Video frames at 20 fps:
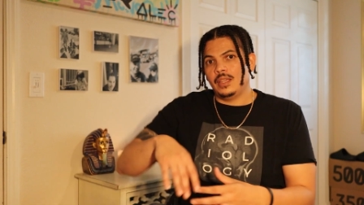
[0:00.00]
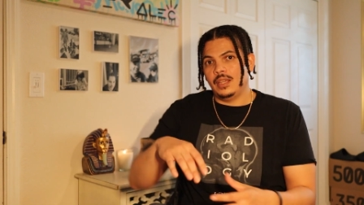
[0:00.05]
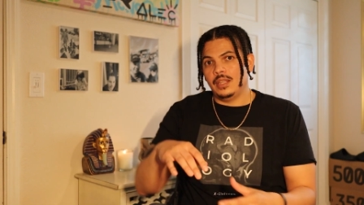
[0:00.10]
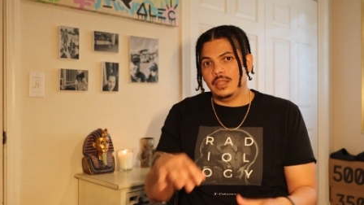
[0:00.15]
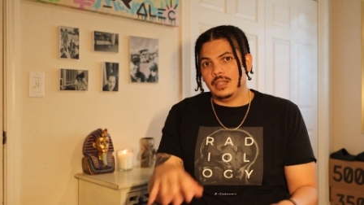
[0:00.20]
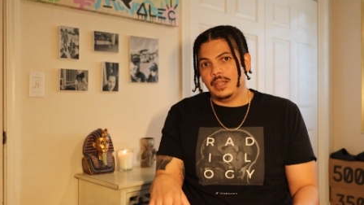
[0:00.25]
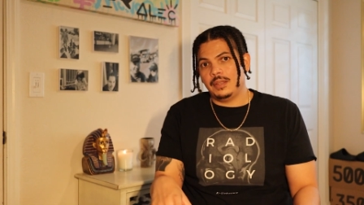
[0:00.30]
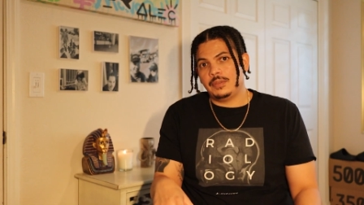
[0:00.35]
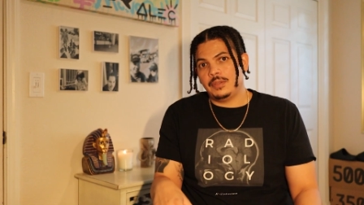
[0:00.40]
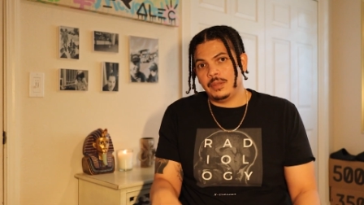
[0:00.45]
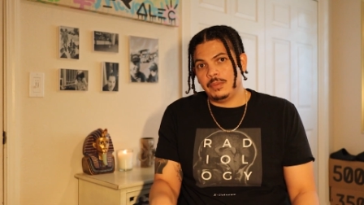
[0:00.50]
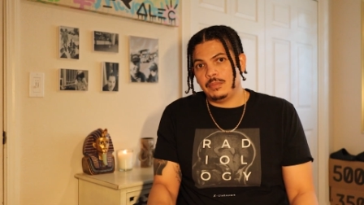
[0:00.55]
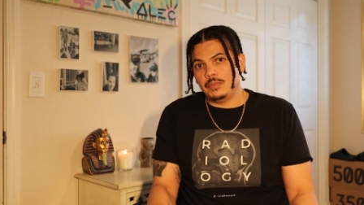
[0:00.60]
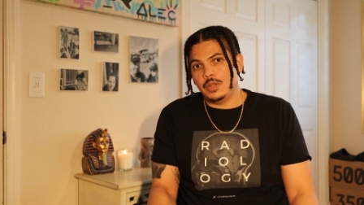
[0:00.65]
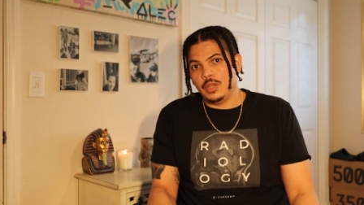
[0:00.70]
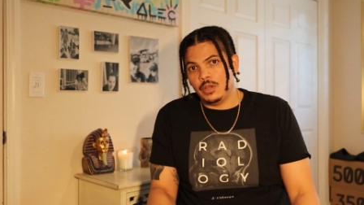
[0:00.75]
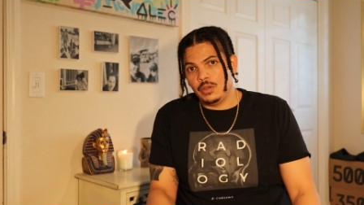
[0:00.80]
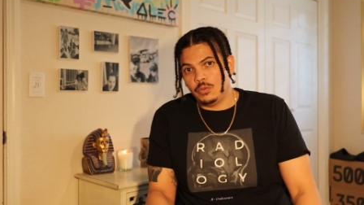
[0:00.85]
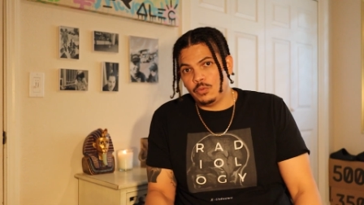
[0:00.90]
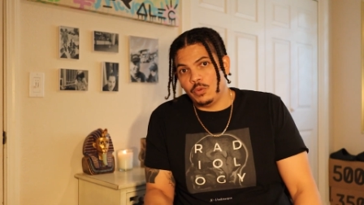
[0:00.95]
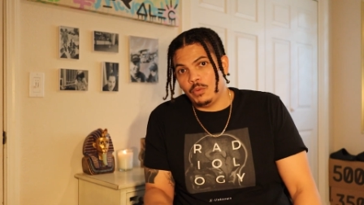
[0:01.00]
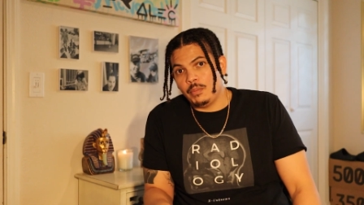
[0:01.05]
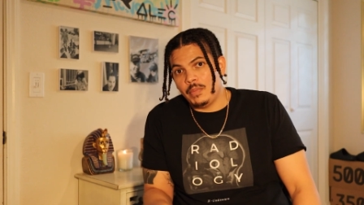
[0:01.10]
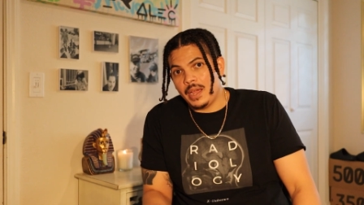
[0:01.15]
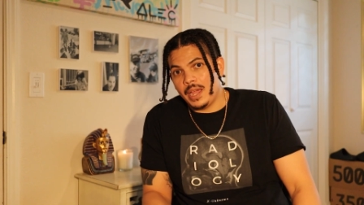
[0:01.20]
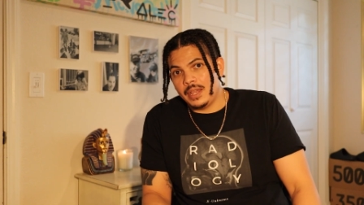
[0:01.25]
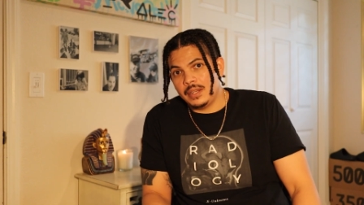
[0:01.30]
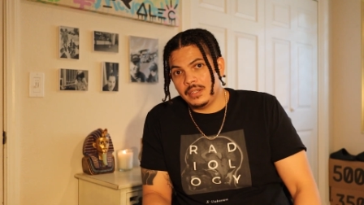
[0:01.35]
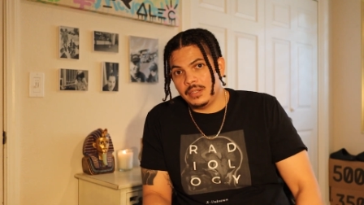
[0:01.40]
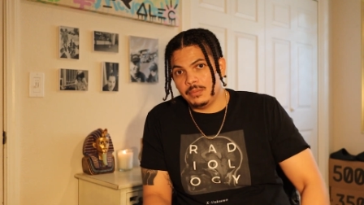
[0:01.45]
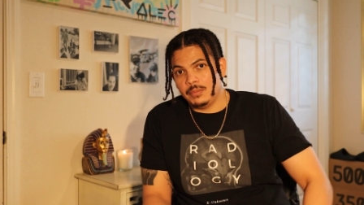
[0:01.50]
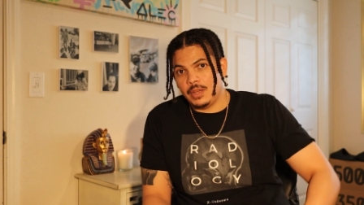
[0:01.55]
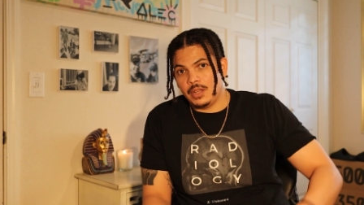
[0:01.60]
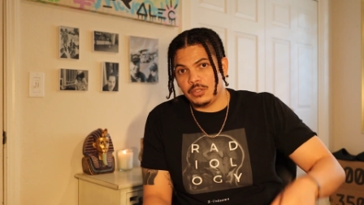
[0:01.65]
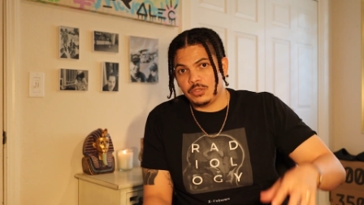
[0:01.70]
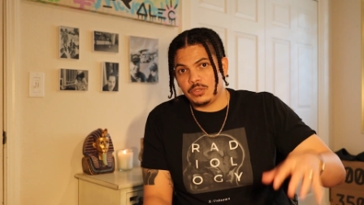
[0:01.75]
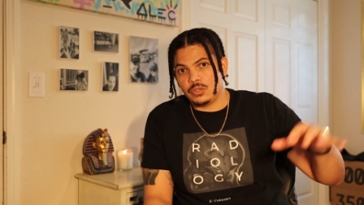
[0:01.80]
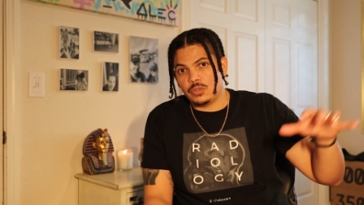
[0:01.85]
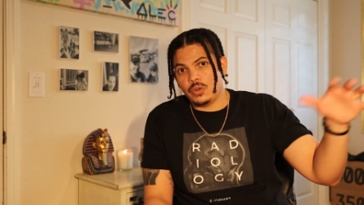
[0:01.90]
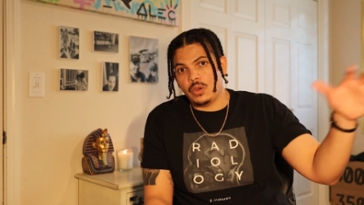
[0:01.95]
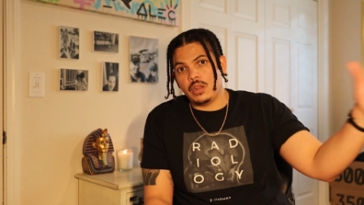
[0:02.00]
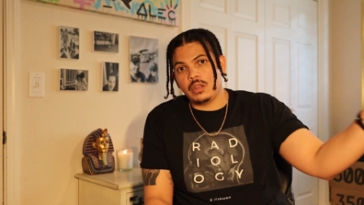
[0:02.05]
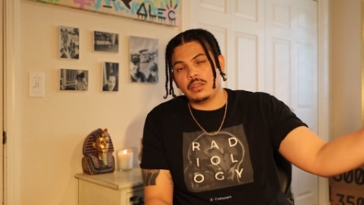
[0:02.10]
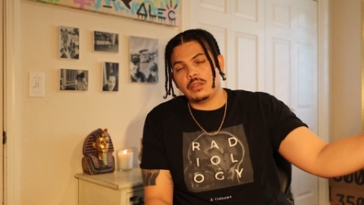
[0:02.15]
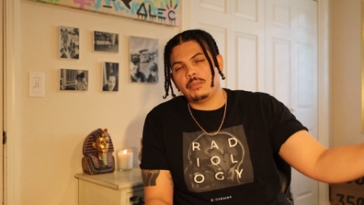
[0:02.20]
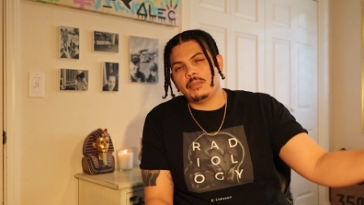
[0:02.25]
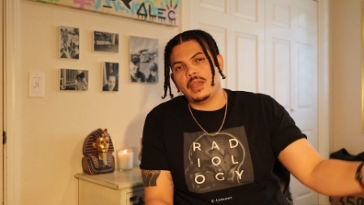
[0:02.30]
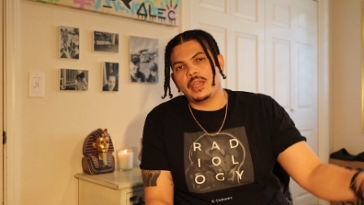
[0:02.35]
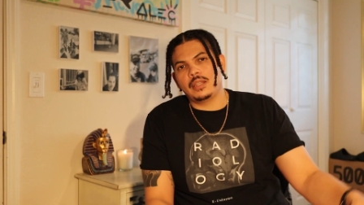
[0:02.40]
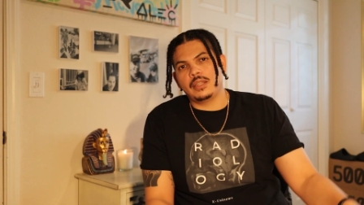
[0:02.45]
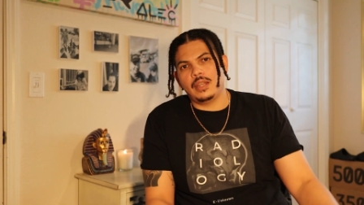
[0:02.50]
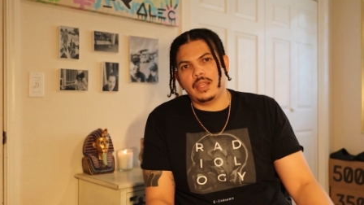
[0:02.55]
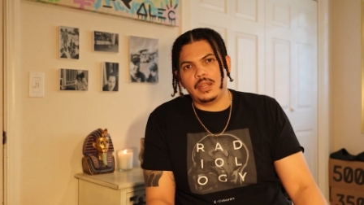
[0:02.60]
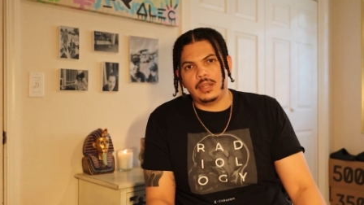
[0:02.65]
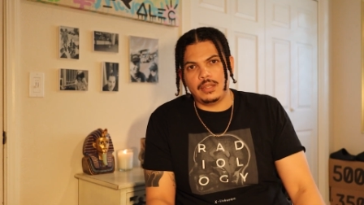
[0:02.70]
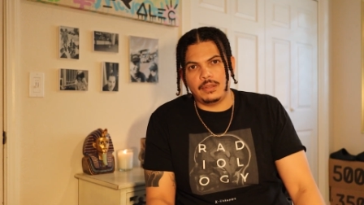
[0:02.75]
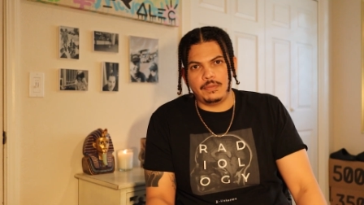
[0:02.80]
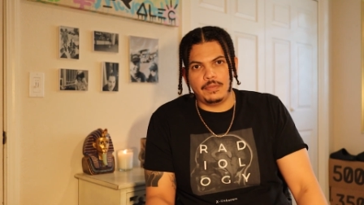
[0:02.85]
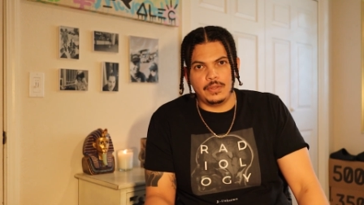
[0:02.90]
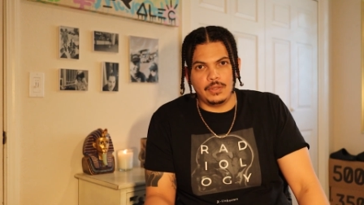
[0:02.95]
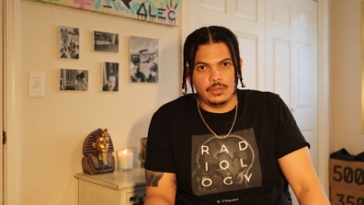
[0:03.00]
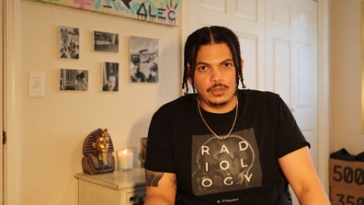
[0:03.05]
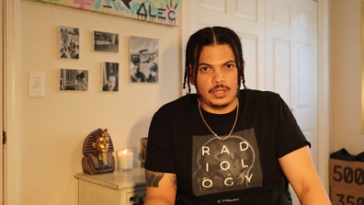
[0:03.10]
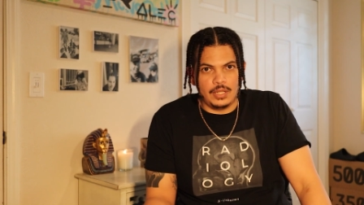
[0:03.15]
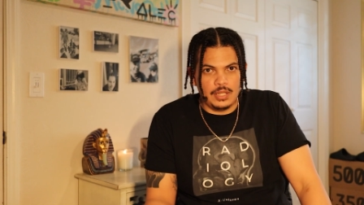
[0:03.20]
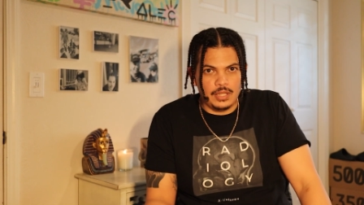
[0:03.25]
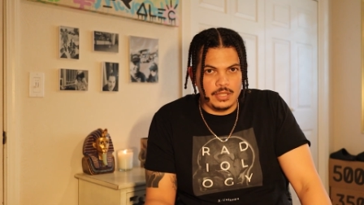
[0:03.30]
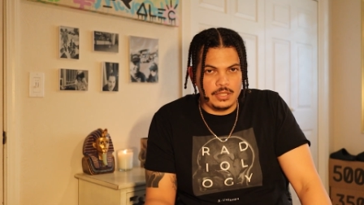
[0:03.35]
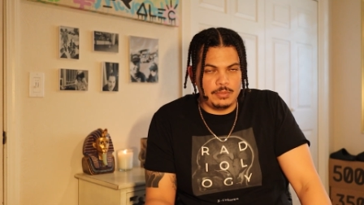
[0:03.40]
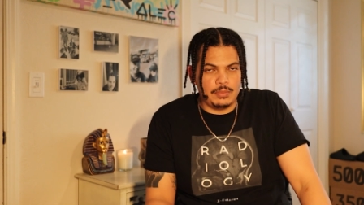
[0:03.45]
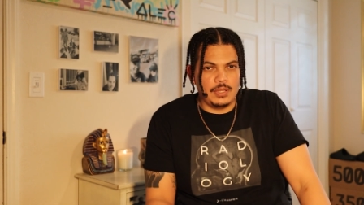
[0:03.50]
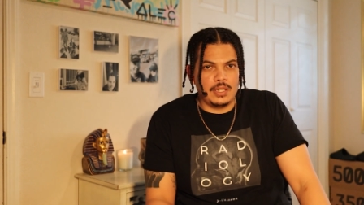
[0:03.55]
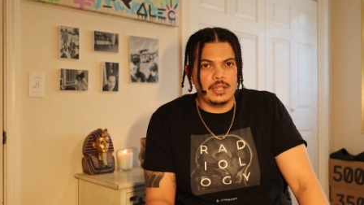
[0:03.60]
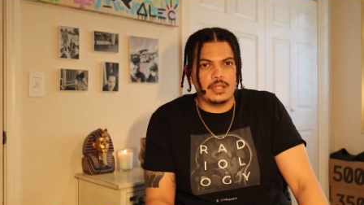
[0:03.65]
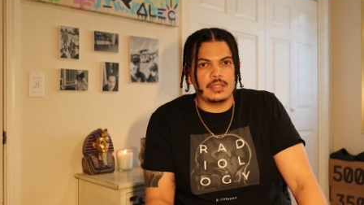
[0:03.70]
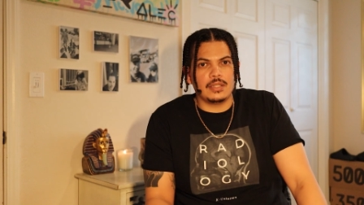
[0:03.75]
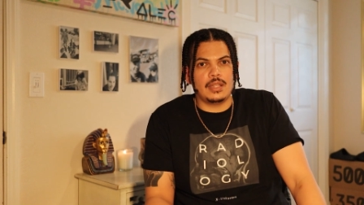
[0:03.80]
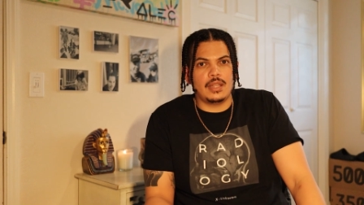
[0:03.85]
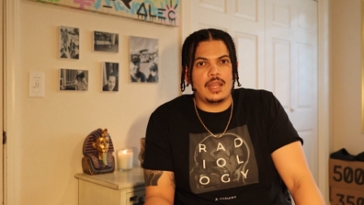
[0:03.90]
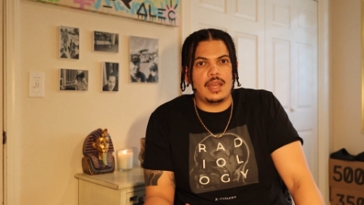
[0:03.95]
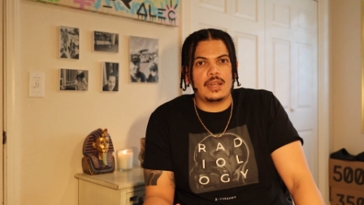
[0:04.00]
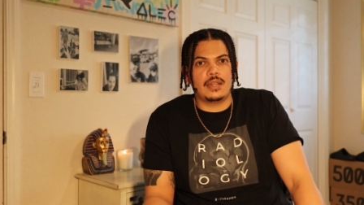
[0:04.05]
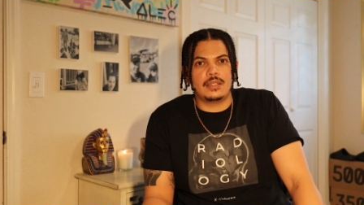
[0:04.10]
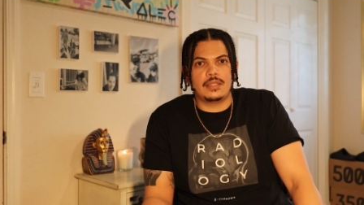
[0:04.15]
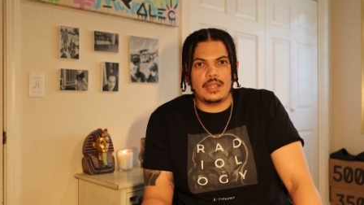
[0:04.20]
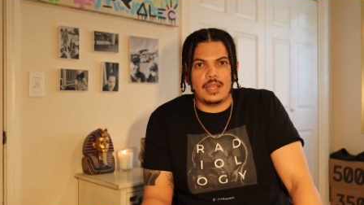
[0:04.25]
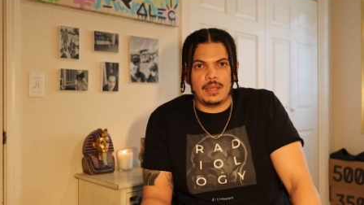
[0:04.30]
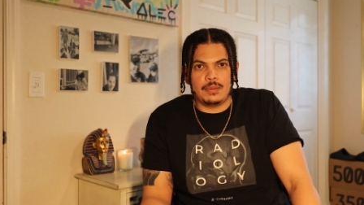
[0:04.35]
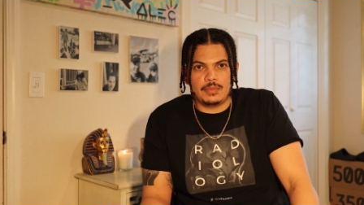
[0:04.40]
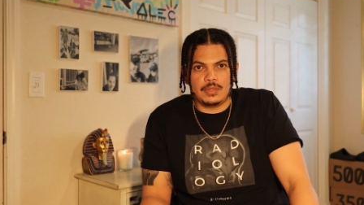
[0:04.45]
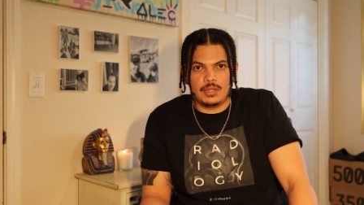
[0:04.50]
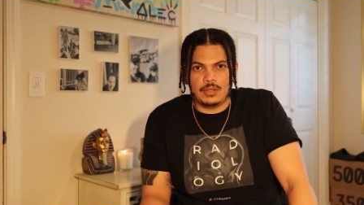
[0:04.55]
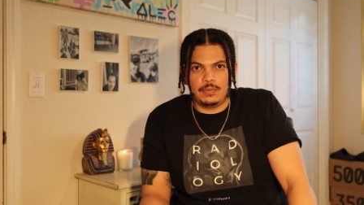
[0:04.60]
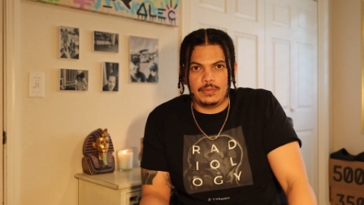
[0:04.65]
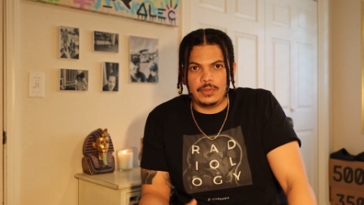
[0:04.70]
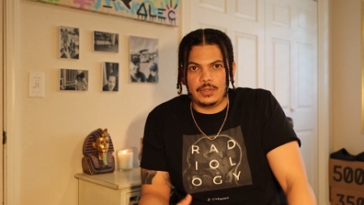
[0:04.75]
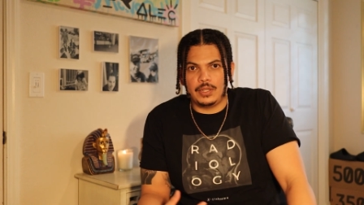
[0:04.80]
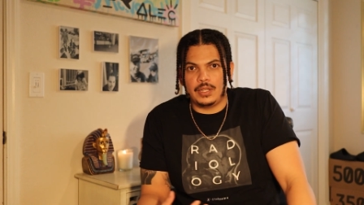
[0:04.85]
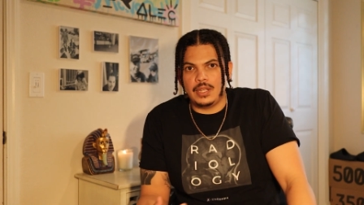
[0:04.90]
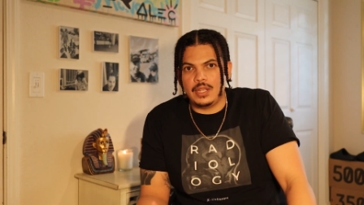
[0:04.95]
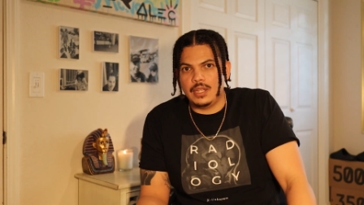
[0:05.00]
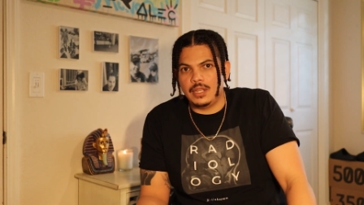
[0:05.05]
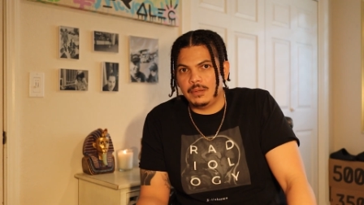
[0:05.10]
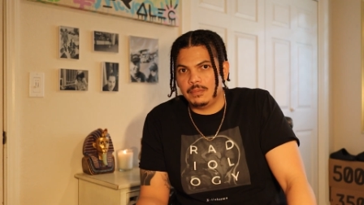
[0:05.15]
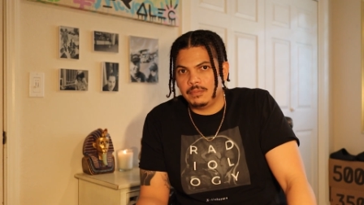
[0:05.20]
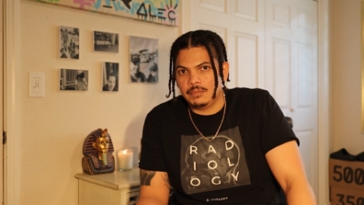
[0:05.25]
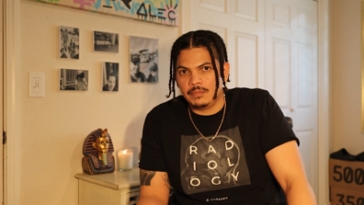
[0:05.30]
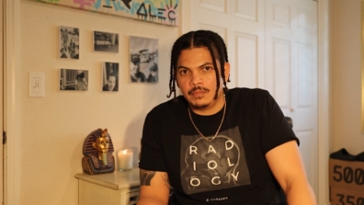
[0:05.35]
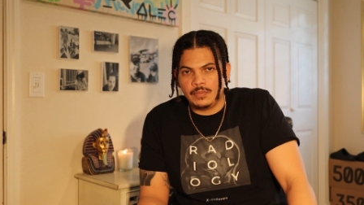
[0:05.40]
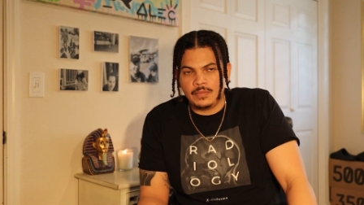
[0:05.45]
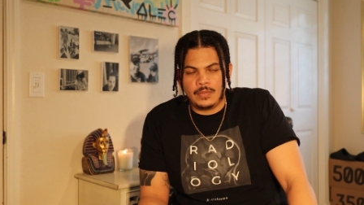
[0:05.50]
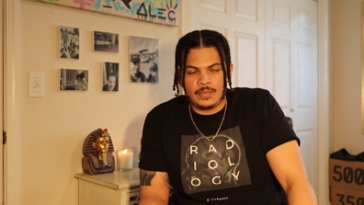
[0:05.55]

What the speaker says: and let them know, remind them how strong the magnetic field is, because a lot of times they'll forget,